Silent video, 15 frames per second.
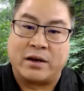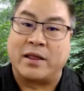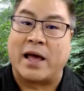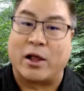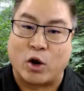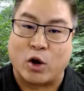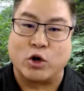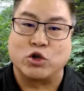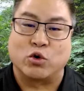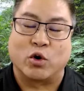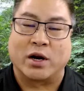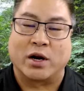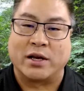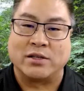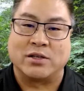into that large
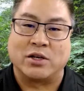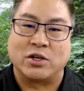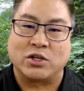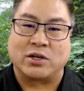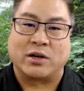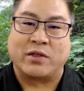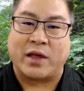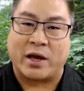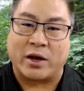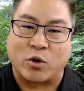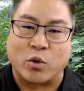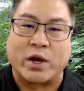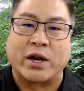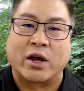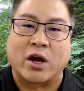organization and that
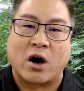green